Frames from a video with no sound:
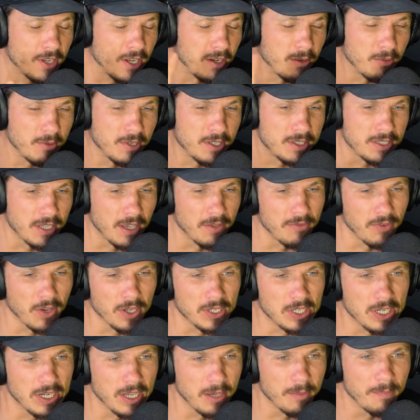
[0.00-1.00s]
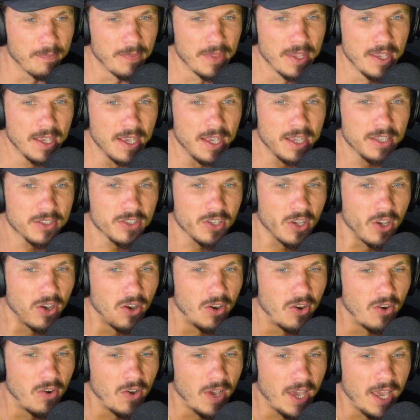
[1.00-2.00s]
anyway. So I fucked it up.
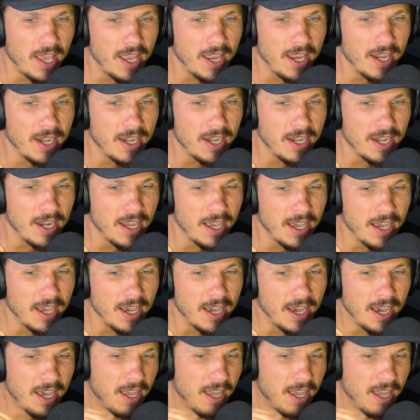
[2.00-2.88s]
So and uh,